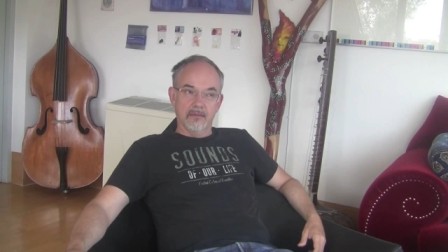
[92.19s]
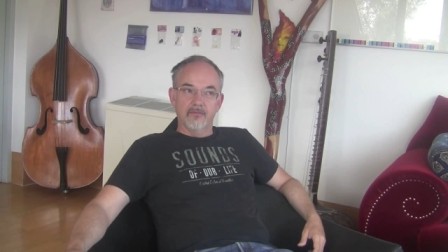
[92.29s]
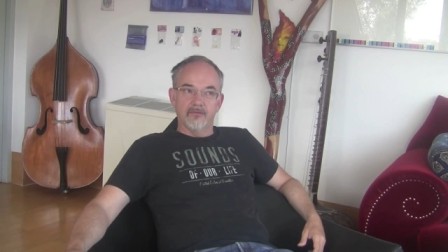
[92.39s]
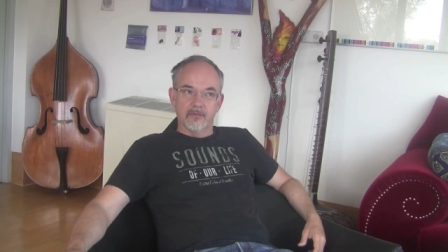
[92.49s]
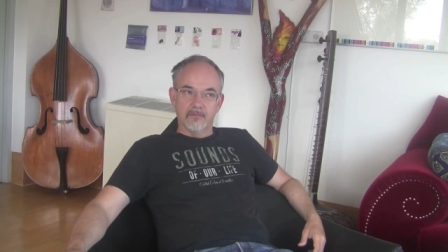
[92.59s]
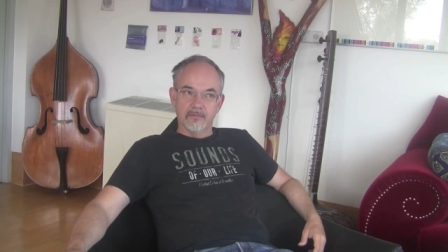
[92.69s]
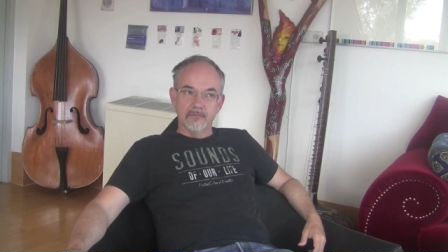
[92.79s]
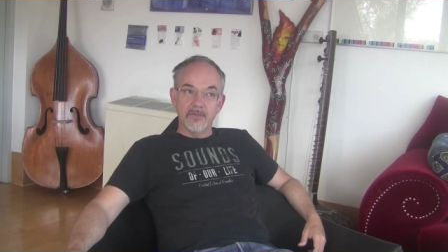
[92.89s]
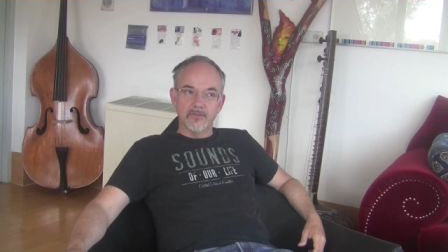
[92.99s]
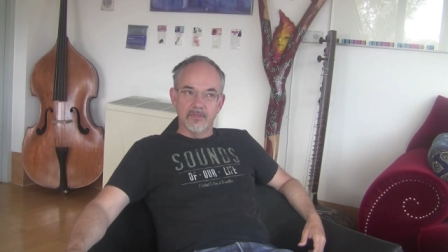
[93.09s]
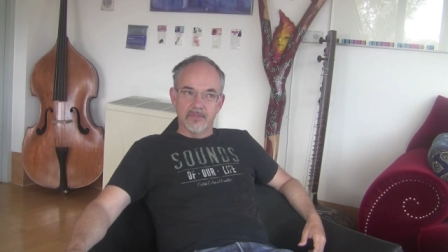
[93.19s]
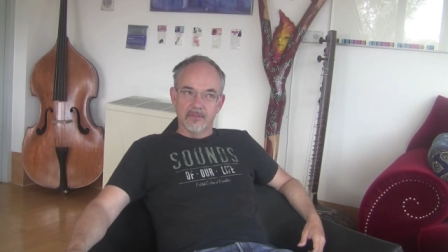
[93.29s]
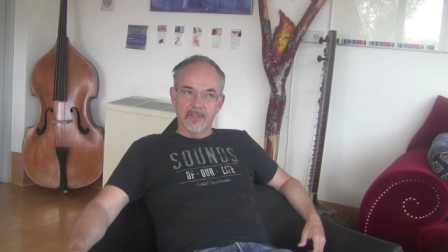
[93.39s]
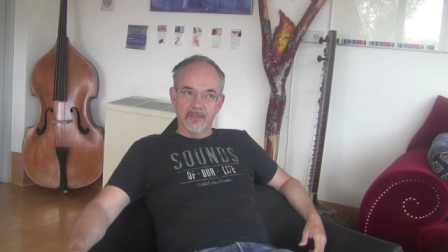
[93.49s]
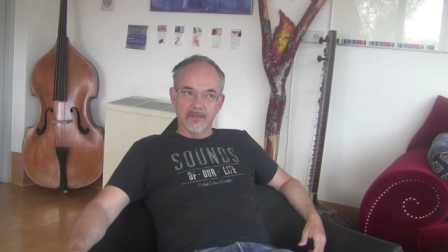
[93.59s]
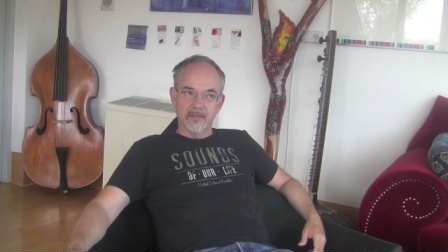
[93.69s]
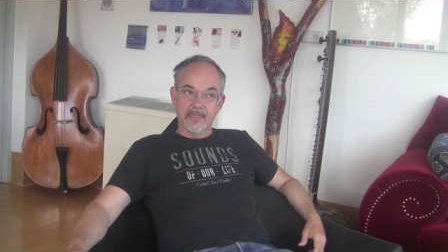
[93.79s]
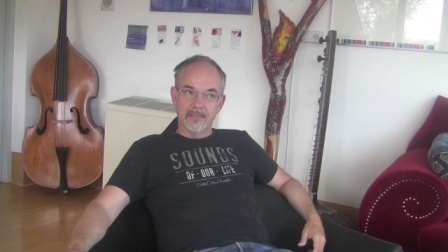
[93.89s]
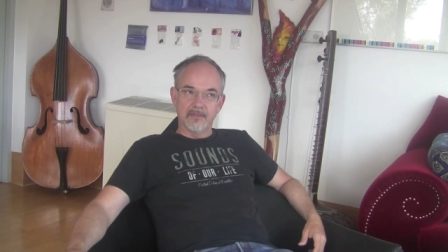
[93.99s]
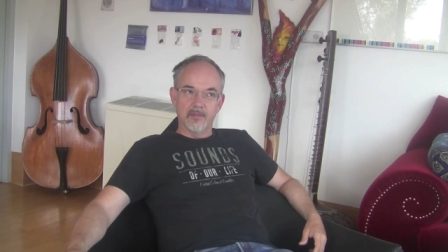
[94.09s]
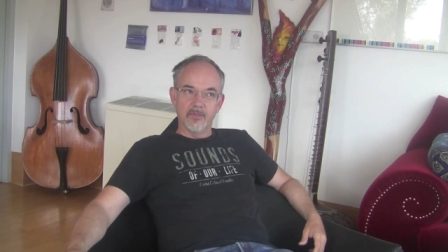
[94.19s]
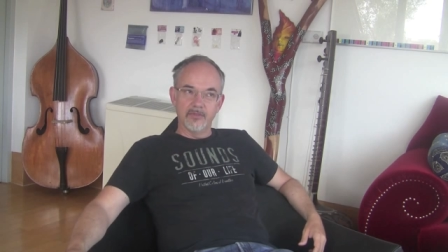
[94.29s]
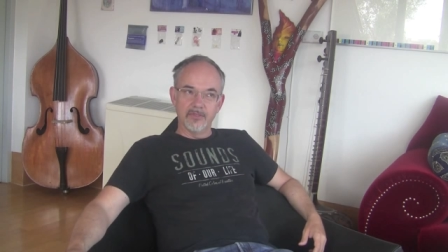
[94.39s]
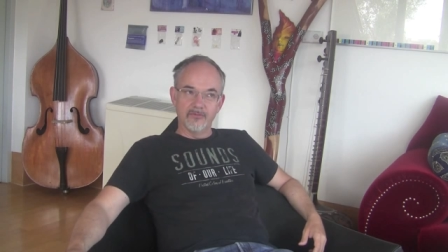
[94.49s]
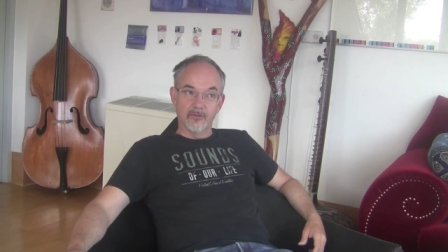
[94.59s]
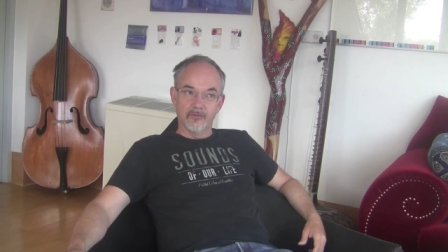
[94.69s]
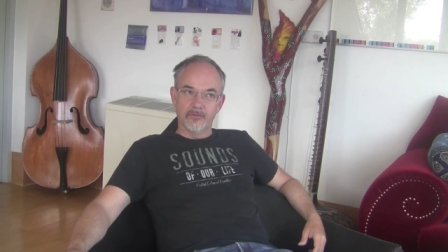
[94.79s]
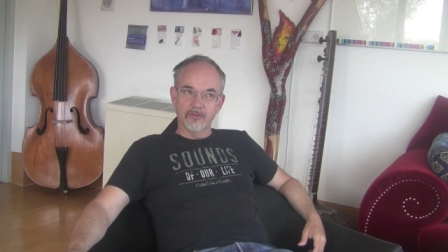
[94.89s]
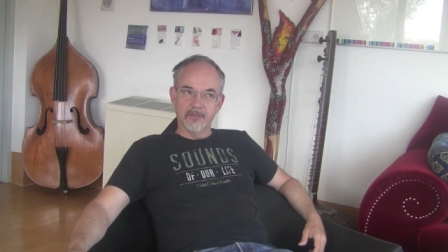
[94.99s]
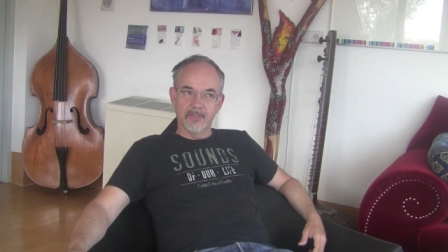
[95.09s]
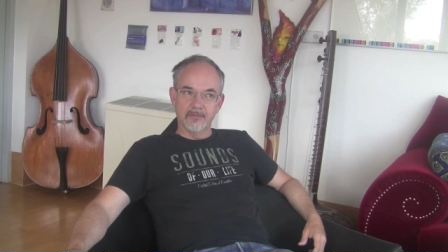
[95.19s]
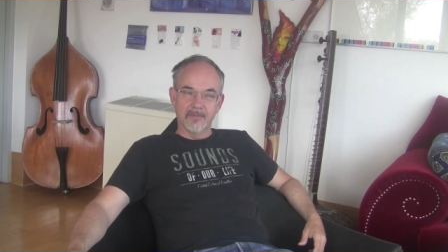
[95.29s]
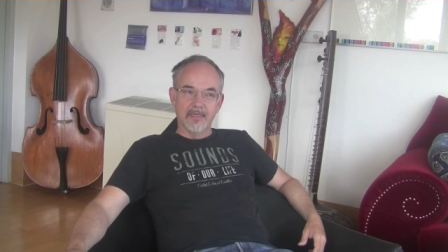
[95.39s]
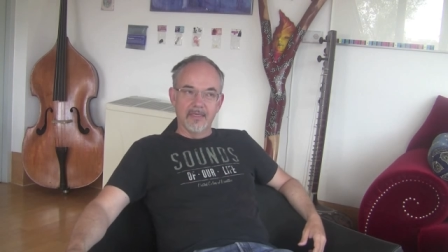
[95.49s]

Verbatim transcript: different music than classical music for the first time,